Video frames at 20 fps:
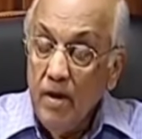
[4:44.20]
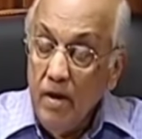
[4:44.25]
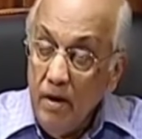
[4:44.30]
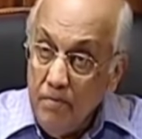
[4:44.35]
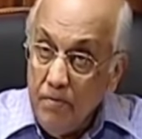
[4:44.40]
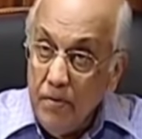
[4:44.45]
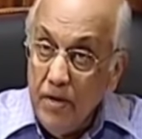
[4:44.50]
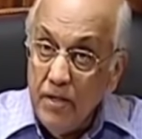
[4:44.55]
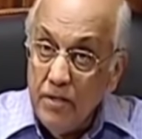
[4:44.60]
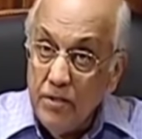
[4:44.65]

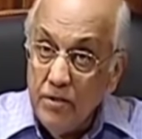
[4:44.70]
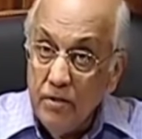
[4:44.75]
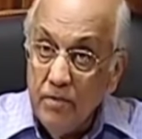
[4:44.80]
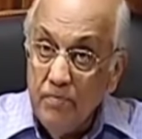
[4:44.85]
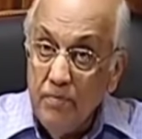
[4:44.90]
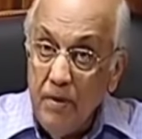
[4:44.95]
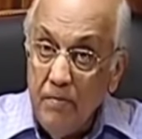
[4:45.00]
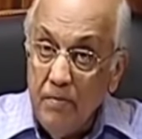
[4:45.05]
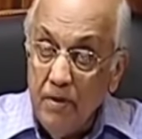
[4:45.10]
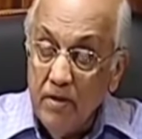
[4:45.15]
He preached to
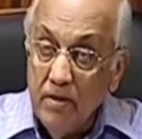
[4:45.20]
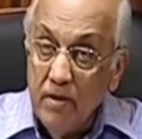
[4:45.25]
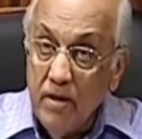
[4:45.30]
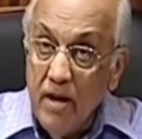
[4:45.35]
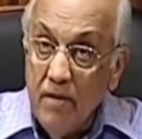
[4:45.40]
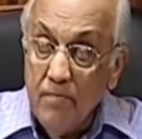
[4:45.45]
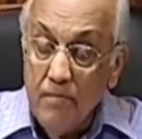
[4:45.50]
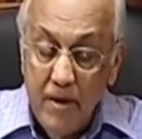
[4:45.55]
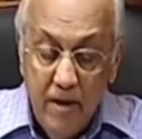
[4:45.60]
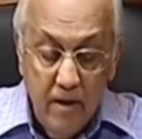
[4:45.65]
the people on the
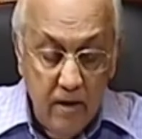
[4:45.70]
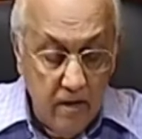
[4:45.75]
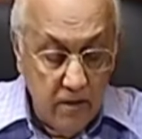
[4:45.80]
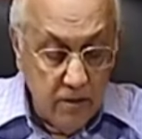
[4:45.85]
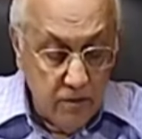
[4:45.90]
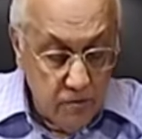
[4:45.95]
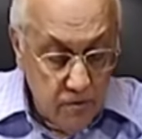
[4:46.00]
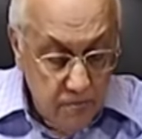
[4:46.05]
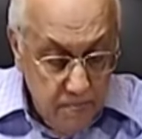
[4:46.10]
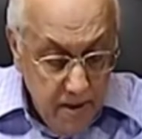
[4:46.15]
day of
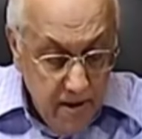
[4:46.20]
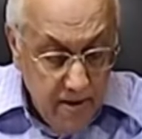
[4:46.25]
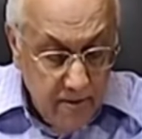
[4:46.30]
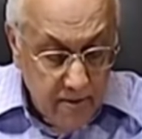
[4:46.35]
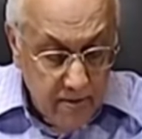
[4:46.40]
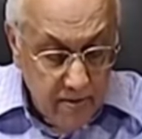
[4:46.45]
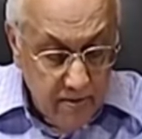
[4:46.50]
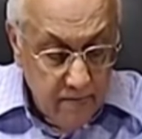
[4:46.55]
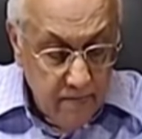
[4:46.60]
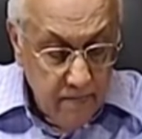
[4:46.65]
Pentecost,
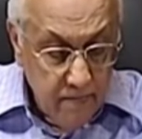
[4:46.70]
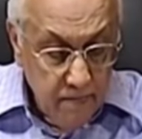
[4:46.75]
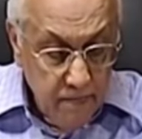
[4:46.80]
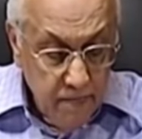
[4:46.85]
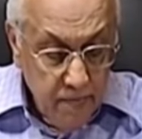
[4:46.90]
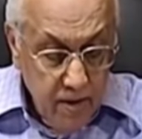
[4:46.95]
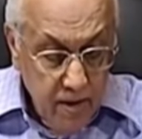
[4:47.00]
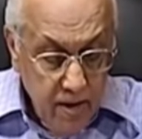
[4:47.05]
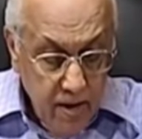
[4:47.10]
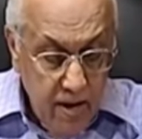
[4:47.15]
repent,
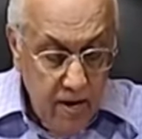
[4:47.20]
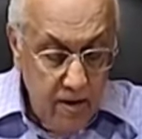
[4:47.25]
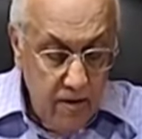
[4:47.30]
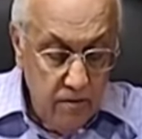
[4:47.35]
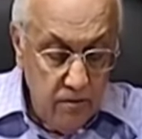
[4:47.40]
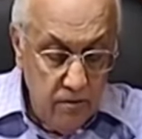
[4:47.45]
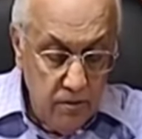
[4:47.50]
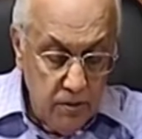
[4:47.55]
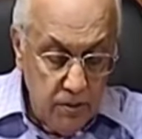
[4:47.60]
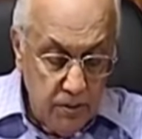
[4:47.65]

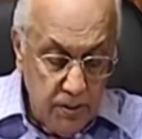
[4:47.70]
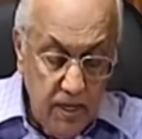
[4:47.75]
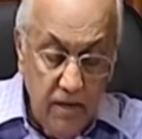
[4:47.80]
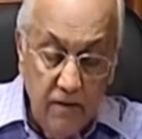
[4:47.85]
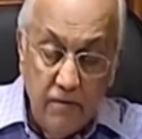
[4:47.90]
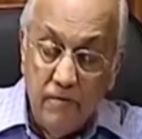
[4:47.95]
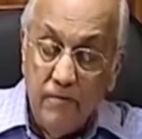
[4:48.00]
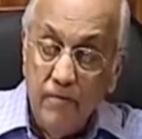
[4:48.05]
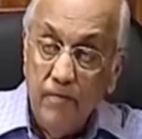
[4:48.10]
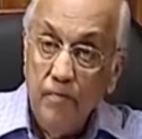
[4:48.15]
and you'll
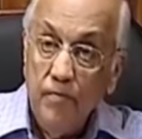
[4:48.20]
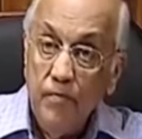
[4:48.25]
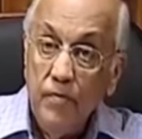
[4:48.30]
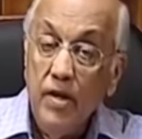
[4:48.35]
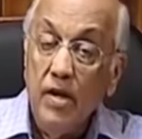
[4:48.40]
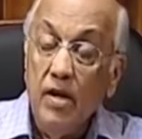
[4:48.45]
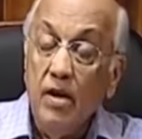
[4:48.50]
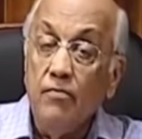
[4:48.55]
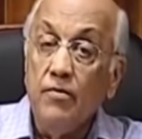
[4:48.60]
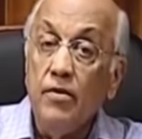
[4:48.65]
receive
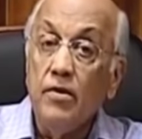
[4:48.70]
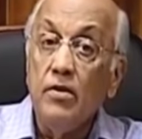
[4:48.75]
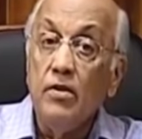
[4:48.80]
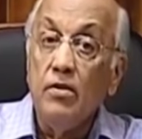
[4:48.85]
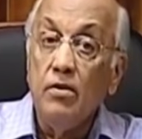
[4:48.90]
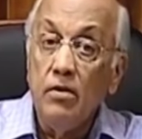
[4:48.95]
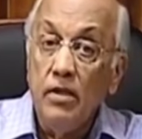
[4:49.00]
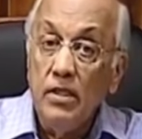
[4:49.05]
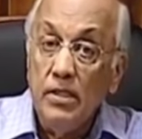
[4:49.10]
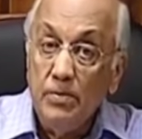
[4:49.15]
the gift of
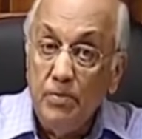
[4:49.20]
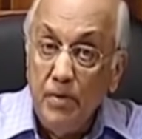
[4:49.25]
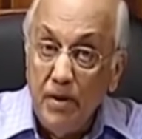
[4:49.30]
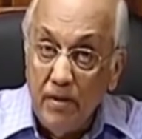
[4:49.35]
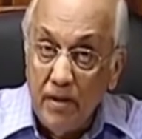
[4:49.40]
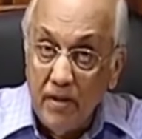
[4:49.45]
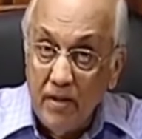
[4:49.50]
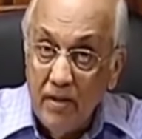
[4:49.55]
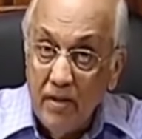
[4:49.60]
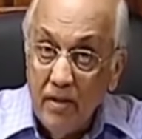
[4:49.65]
the Holy
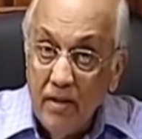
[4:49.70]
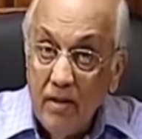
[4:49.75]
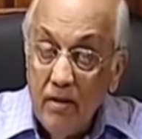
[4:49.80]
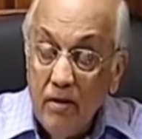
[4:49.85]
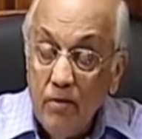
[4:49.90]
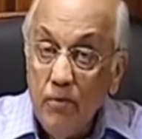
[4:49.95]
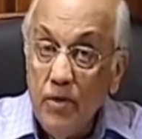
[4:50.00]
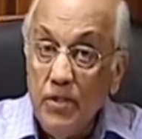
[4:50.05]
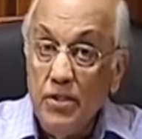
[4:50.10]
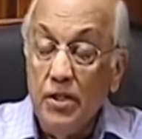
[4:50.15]
Spirit,
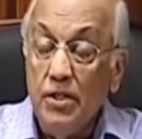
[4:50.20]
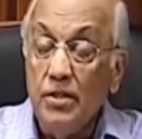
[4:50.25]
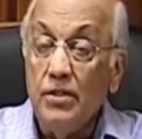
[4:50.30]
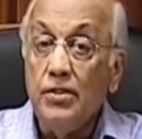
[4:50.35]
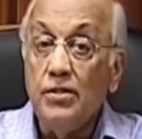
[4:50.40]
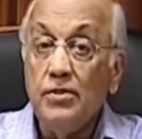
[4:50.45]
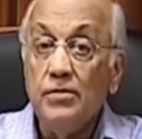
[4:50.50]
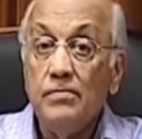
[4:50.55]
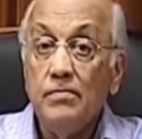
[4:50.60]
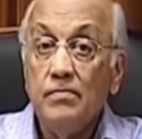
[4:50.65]
which
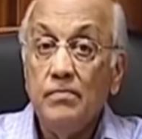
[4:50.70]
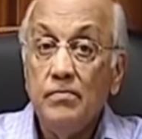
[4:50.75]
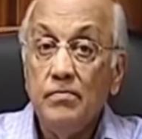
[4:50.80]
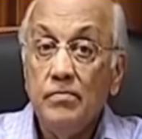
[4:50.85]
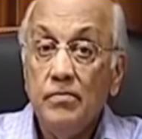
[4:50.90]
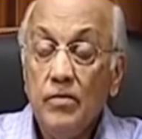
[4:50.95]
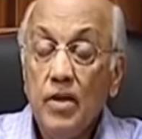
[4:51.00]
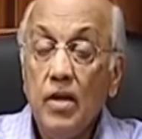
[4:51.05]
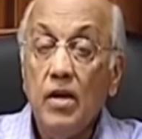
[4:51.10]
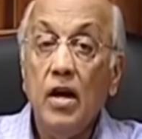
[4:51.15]
is
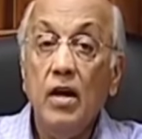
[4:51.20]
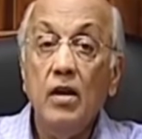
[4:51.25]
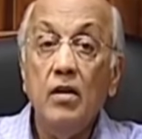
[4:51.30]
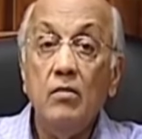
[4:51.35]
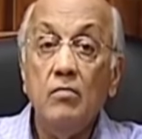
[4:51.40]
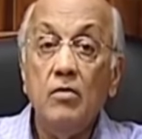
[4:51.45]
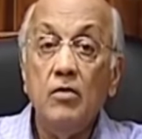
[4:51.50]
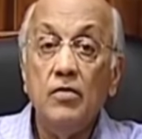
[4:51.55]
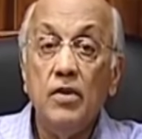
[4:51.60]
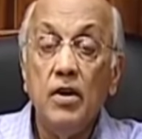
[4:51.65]
the
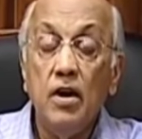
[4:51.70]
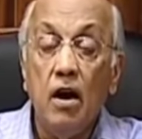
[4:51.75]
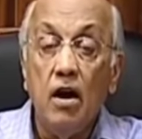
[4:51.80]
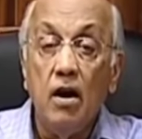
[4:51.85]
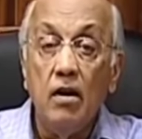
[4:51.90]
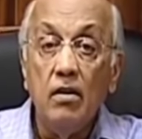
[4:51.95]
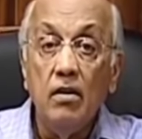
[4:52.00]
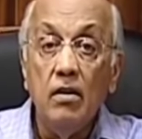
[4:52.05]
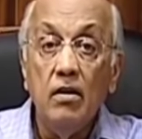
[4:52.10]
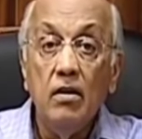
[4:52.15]
kingdom of
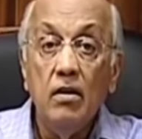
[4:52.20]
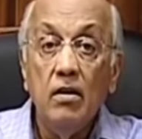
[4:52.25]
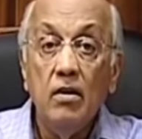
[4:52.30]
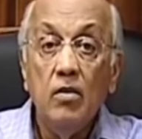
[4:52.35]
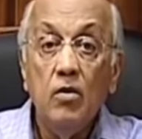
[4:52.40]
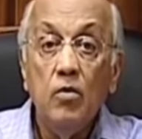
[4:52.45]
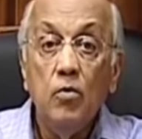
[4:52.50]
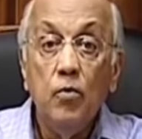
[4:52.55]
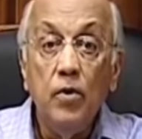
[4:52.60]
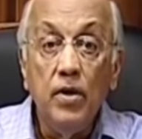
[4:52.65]
God
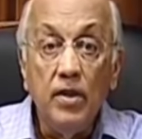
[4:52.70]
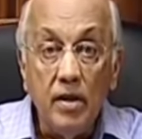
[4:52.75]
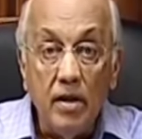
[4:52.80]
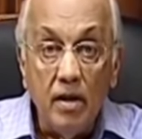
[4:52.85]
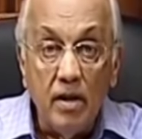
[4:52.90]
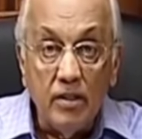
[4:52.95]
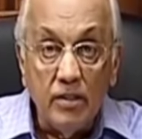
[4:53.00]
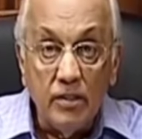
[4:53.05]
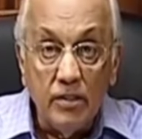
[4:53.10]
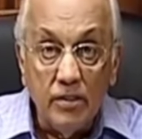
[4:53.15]

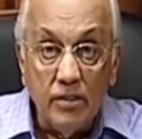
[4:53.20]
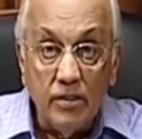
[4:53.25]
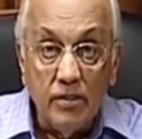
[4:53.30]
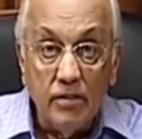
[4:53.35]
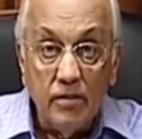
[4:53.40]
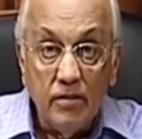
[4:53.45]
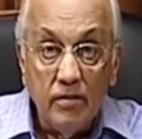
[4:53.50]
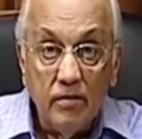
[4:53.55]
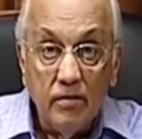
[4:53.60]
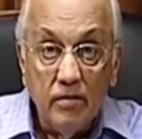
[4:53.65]
within us.
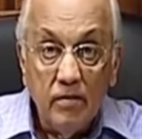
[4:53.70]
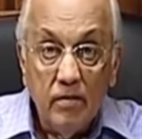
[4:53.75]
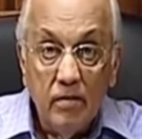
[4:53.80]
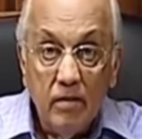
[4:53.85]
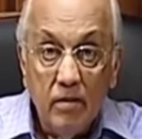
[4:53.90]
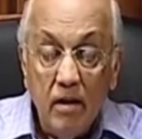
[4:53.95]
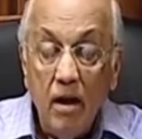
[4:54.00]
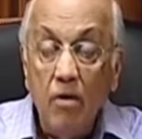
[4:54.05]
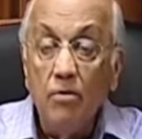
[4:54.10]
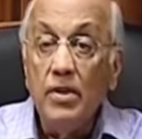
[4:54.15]

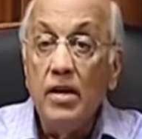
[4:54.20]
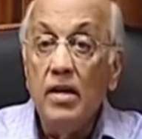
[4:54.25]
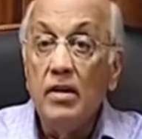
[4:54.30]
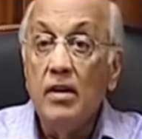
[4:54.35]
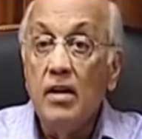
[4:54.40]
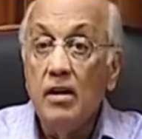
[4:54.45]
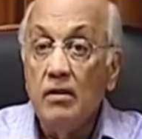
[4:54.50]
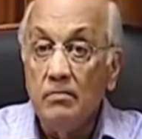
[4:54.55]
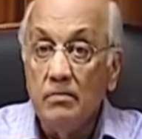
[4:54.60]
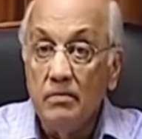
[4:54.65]
Now it
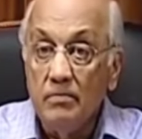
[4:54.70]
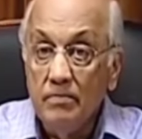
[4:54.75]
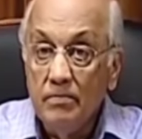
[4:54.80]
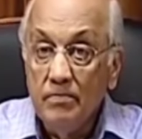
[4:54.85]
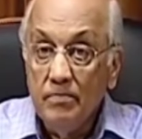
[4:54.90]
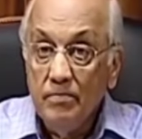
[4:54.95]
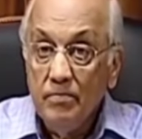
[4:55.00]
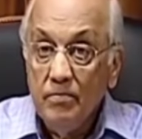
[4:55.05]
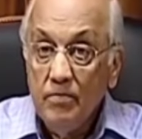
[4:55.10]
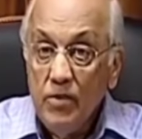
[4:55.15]
had come.
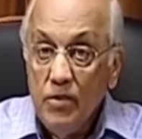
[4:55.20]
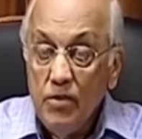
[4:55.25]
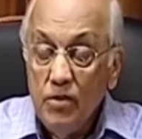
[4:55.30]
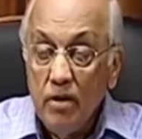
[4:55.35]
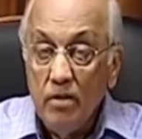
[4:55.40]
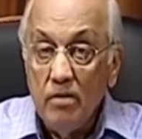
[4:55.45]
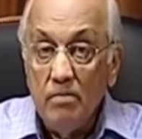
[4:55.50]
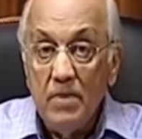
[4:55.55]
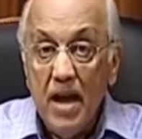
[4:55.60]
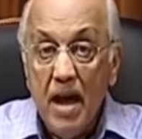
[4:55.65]

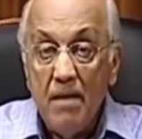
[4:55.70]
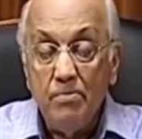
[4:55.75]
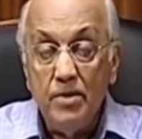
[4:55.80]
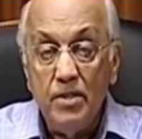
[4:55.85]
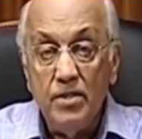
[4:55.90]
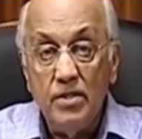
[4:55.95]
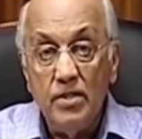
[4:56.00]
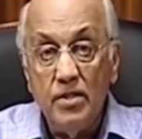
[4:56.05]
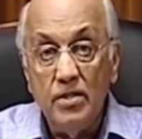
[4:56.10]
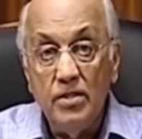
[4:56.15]
John the
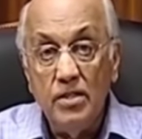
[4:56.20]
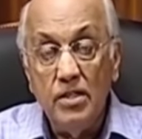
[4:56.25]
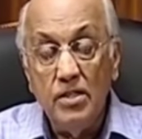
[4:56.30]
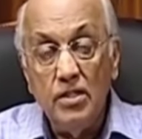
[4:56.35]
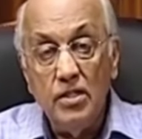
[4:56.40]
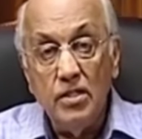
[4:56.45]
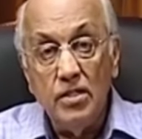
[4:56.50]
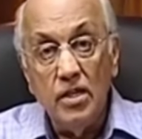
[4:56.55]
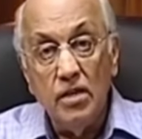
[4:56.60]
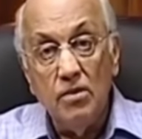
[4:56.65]
Baptist and
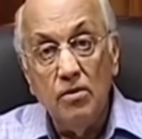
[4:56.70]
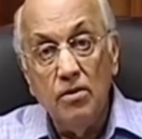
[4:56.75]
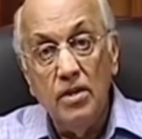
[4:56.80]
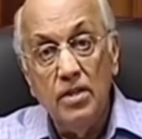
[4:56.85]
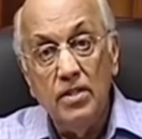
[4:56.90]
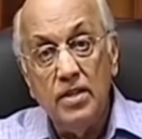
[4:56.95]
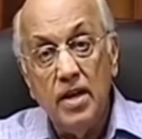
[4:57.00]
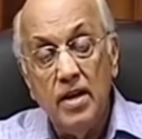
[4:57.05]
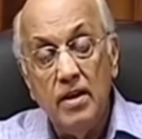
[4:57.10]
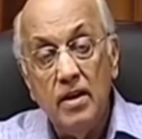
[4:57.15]
Jesus had
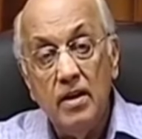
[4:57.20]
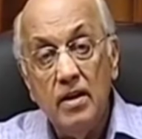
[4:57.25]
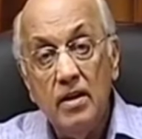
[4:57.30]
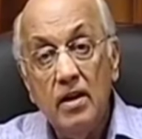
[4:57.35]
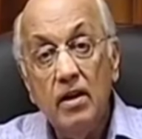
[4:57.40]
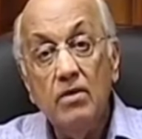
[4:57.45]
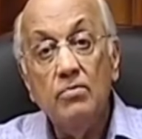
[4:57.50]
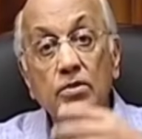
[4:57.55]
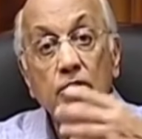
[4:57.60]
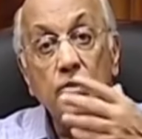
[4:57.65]
only said
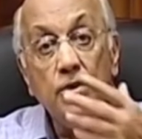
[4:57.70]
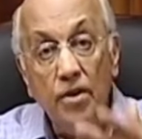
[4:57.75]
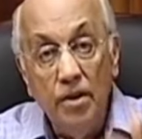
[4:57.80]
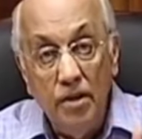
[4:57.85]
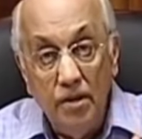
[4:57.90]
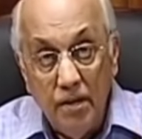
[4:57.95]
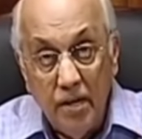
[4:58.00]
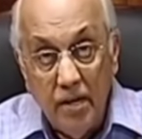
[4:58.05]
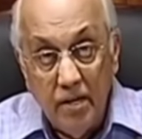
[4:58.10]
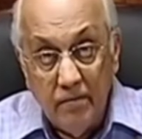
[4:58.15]
it was
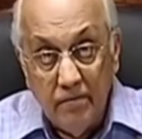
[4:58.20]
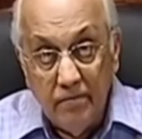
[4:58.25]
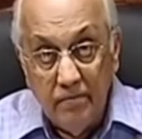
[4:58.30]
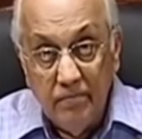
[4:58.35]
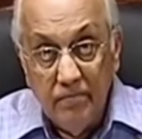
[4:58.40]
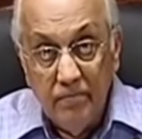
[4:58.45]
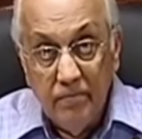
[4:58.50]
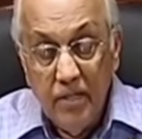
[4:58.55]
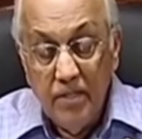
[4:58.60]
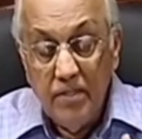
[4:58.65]
going to come.
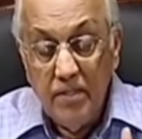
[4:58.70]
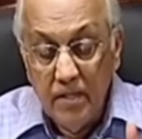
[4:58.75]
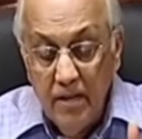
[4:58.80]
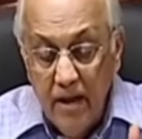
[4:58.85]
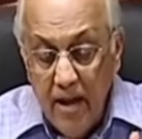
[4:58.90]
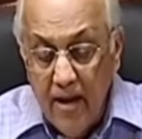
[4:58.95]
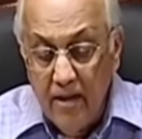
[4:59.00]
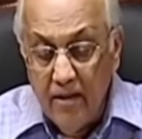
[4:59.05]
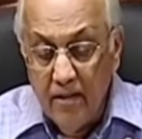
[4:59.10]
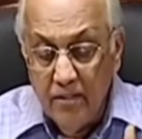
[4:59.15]
It's at
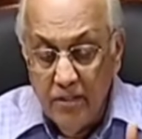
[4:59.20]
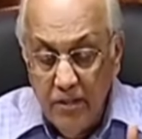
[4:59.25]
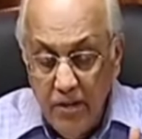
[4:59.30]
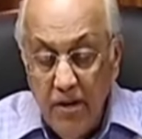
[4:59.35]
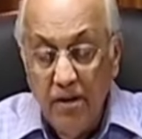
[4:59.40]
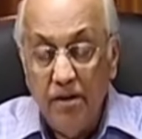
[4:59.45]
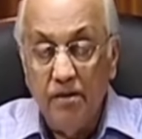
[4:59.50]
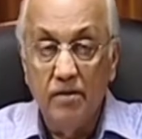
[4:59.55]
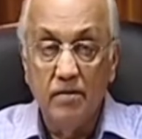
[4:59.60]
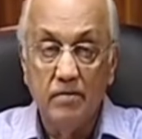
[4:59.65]
hand, it's
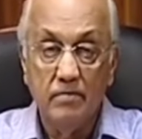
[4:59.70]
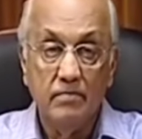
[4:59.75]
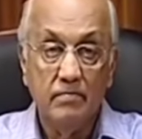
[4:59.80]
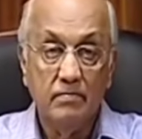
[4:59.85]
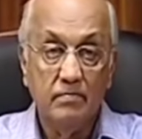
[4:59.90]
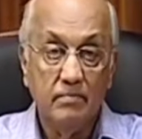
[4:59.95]
near.